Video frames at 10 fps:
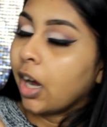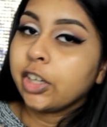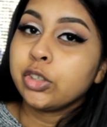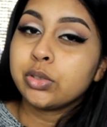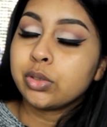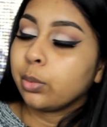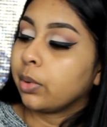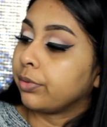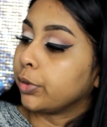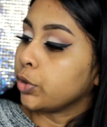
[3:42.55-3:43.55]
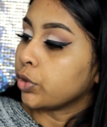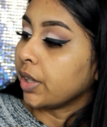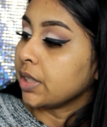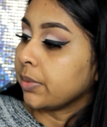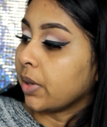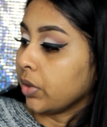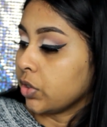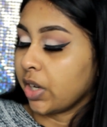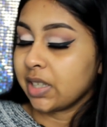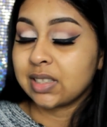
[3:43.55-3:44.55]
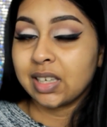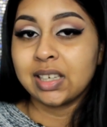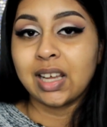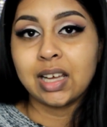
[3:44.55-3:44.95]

I use the one for dry to very dry skin,